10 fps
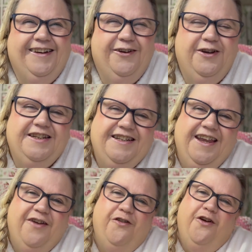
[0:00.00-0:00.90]
which I don't
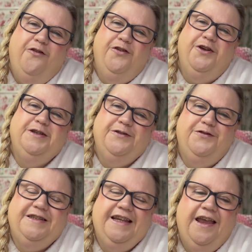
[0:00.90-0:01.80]
get very often, because
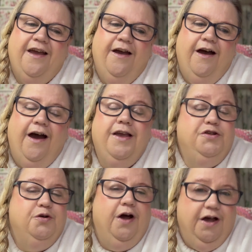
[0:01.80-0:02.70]
obviously I
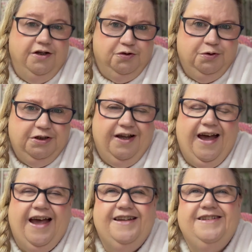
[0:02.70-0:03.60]
adore her daughter,
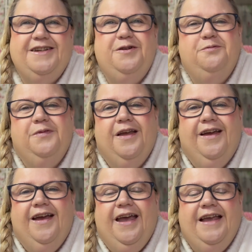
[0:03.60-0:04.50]
and
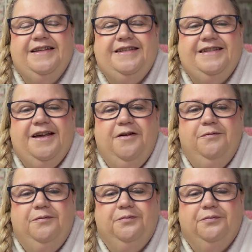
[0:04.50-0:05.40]
it's
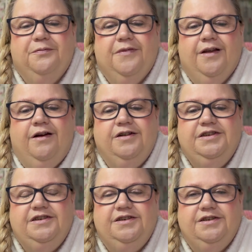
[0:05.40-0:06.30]

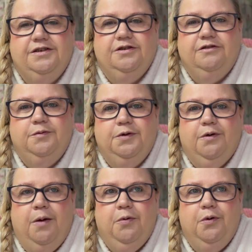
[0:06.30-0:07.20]
she's just adorable.
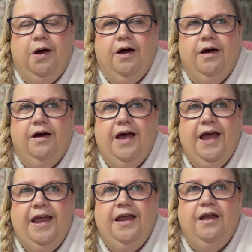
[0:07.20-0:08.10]
I bought her
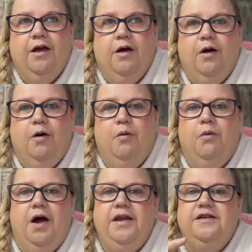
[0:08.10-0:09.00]
a
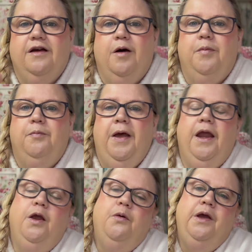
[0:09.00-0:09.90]
wind-up
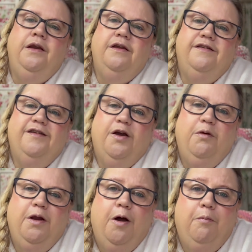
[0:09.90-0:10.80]
penguin to go
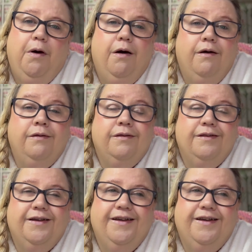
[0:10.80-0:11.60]
in her bath,